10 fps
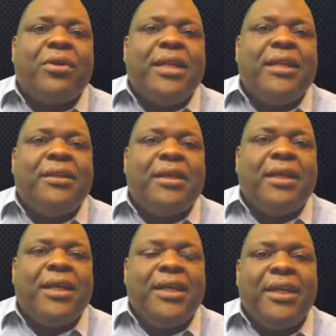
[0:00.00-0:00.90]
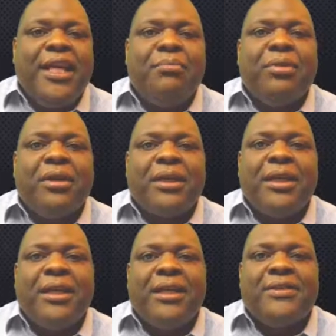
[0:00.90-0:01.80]
in the ebook
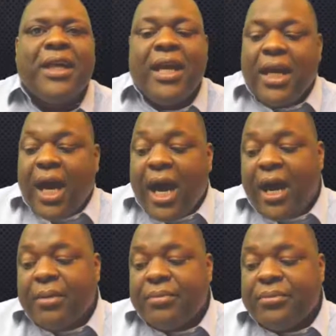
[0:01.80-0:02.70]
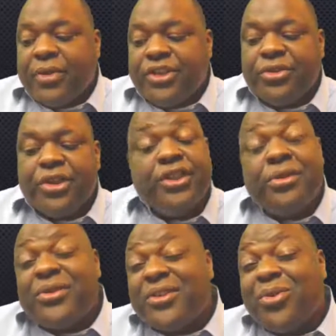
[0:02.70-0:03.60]
is that you could do
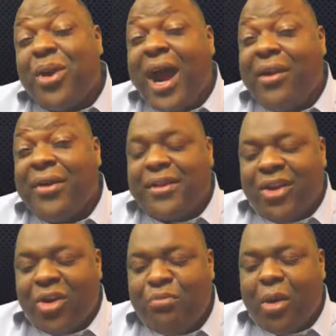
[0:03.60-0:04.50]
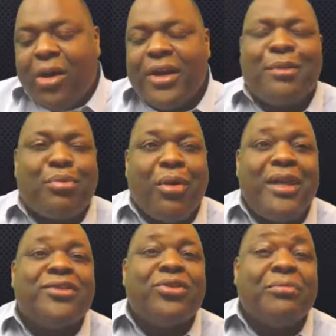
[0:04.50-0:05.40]
is also hiring a third-party
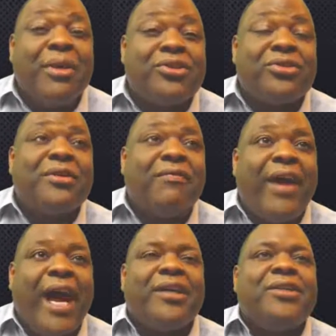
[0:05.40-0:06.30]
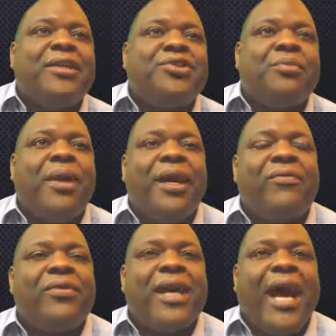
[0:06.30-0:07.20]
appraiser to make sure the value that you're paying
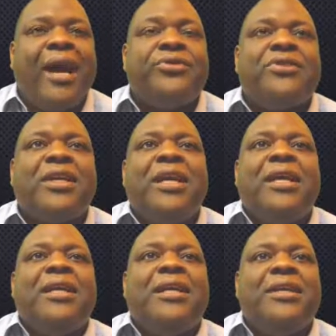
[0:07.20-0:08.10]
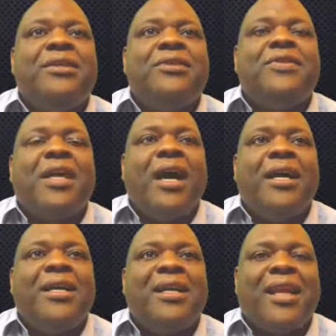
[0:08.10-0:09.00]
for the house is
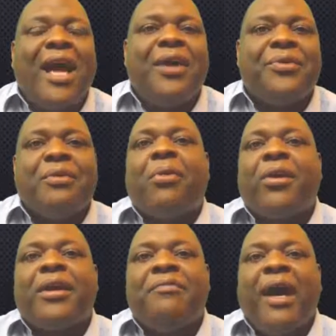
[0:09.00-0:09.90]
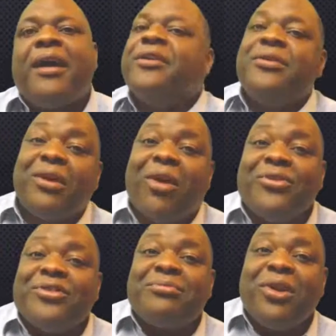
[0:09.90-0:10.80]
in line with the market value. There are
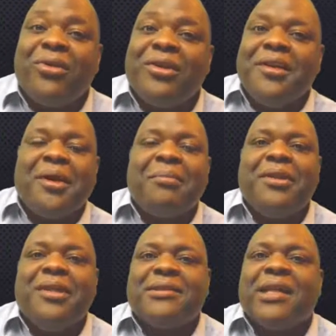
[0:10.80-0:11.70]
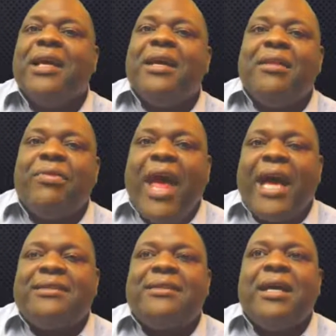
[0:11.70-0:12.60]
some turnkey companies
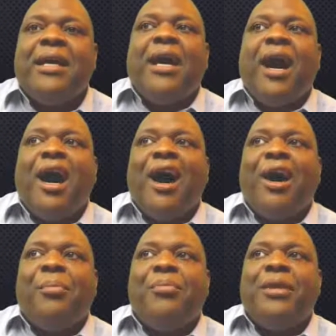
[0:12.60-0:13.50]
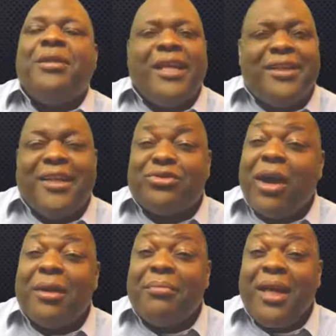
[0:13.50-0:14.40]
that they
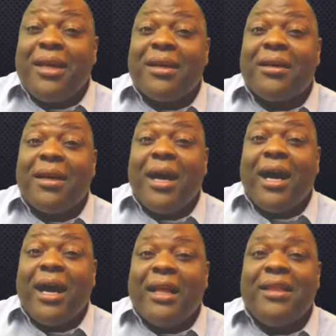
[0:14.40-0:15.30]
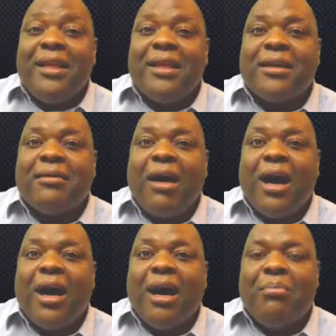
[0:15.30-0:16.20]
try to make, I think,
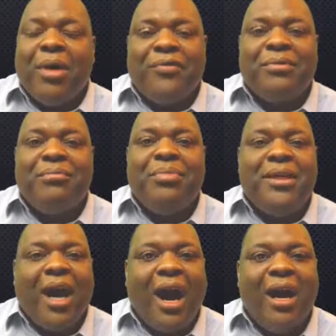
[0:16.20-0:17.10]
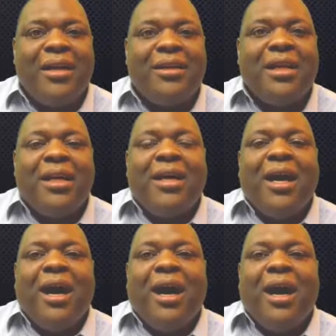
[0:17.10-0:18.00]
above and beyond
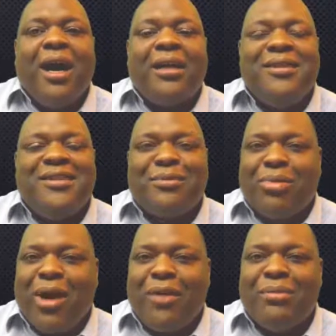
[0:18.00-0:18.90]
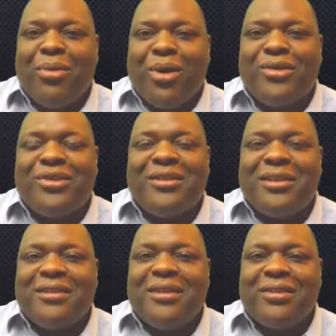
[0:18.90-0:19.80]
a decent profit margin
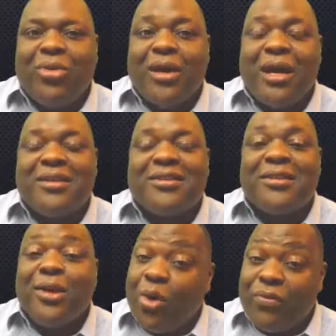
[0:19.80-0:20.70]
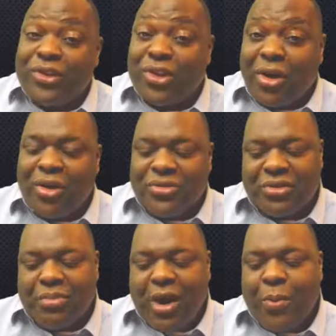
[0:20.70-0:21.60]
and quite honestly overcharge for
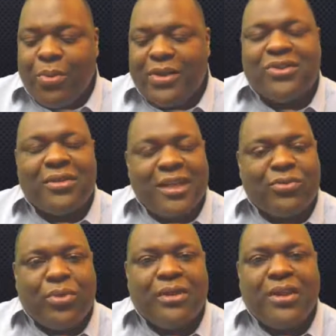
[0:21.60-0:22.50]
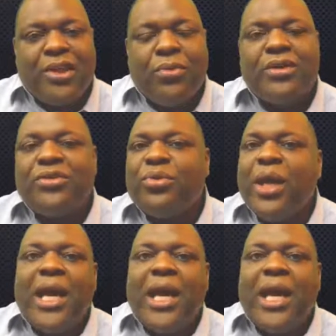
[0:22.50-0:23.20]
the property. So that's one thing you want to do.